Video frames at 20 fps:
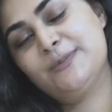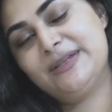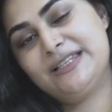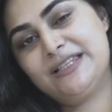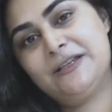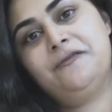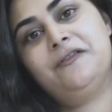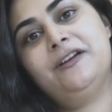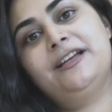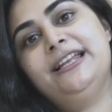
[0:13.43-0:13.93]

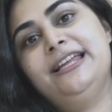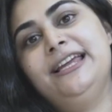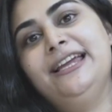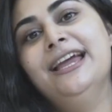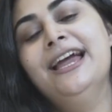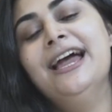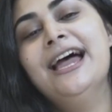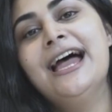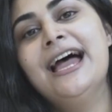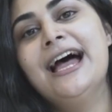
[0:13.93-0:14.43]

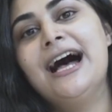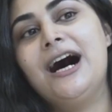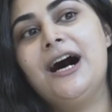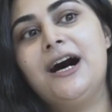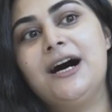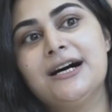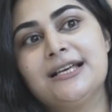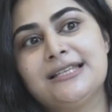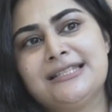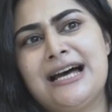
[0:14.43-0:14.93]
specifically,
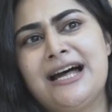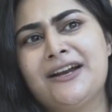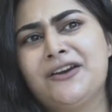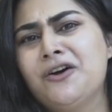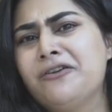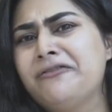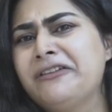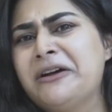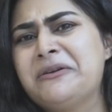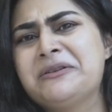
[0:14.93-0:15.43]

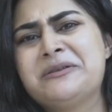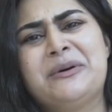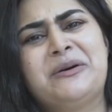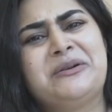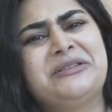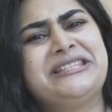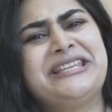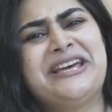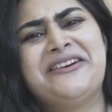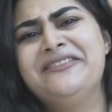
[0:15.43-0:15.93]
started off when I was
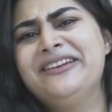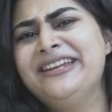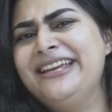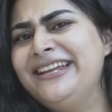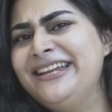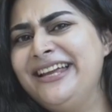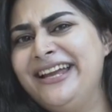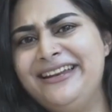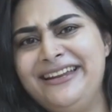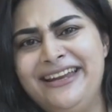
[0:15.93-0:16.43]
about
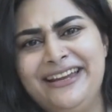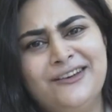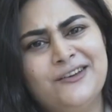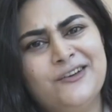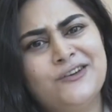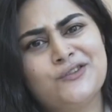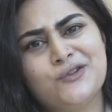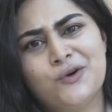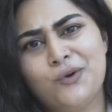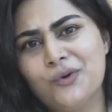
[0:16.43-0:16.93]
17, 18
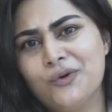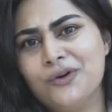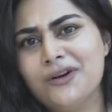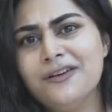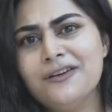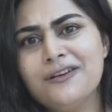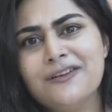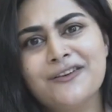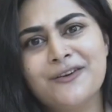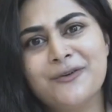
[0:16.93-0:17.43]
years
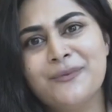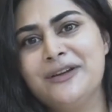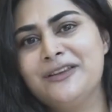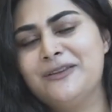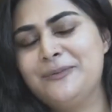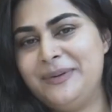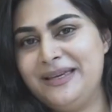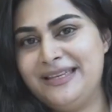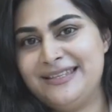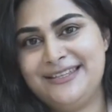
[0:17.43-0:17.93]
old
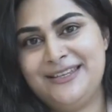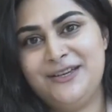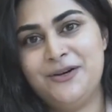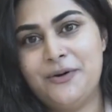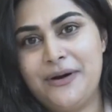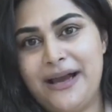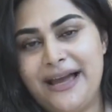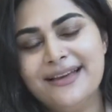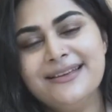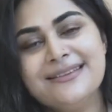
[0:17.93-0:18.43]
with
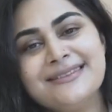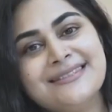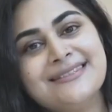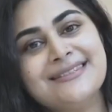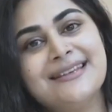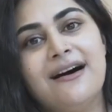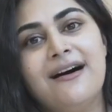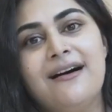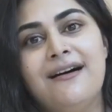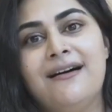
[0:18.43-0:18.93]

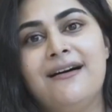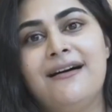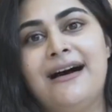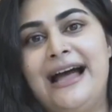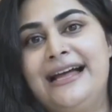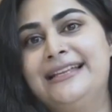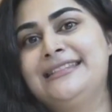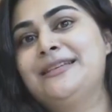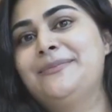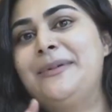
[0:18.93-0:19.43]
PCOS,
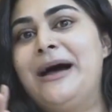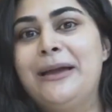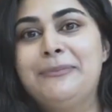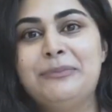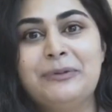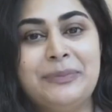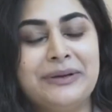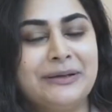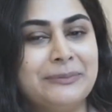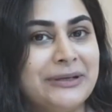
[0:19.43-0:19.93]
had some
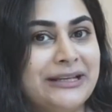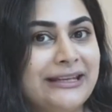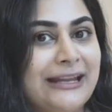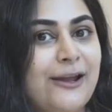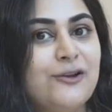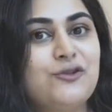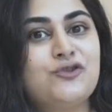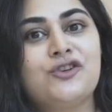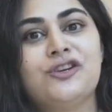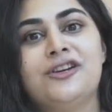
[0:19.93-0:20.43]

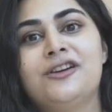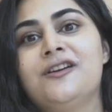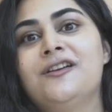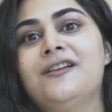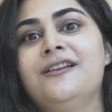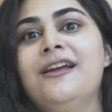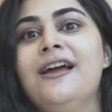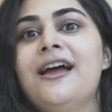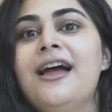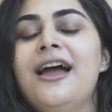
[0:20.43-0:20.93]

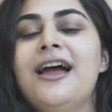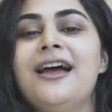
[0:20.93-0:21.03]
hyperpigmentation,